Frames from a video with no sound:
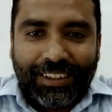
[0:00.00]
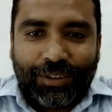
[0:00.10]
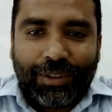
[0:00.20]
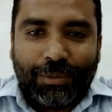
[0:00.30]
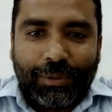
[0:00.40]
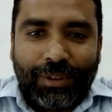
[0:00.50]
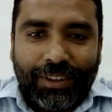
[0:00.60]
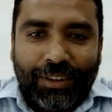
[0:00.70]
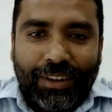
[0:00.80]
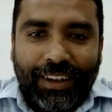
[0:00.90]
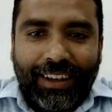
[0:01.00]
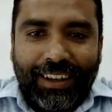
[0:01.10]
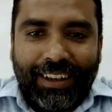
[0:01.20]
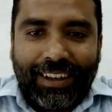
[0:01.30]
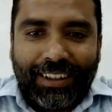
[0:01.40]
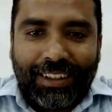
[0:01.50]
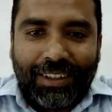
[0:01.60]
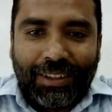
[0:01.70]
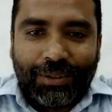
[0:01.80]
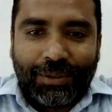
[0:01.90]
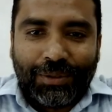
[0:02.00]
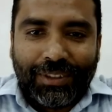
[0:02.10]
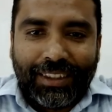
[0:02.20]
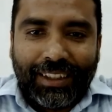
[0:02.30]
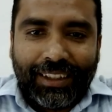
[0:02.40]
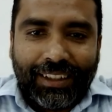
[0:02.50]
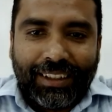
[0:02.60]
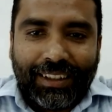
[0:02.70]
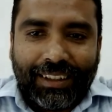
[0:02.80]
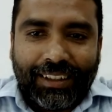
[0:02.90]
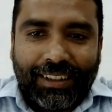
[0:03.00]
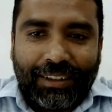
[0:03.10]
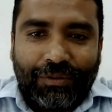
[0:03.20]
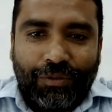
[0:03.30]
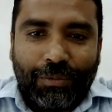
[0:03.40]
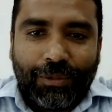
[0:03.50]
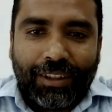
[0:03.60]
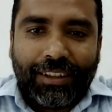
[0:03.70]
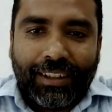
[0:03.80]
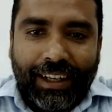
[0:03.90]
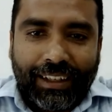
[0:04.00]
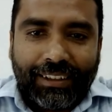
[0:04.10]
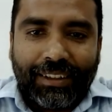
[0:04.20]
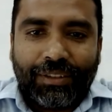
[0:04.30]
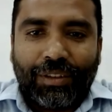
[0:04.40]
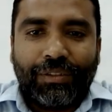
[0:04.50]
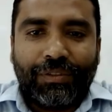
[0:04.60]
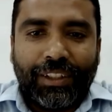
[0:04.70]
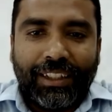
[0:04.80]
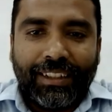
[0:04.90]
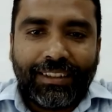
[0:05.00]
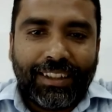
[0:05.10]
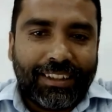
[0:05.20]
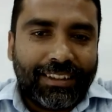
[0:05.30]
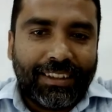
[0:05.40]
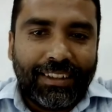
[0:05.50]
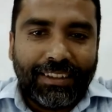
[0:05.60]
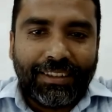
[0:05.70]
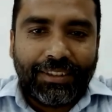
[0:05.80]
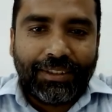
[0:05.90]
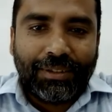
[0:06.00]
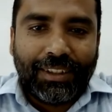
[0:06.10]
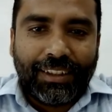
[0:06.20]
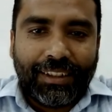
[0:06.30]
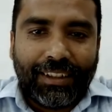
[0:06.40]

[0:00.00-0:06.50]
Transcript: Dr. Bimal Roy, who's the former director of Indian Statistical Institute,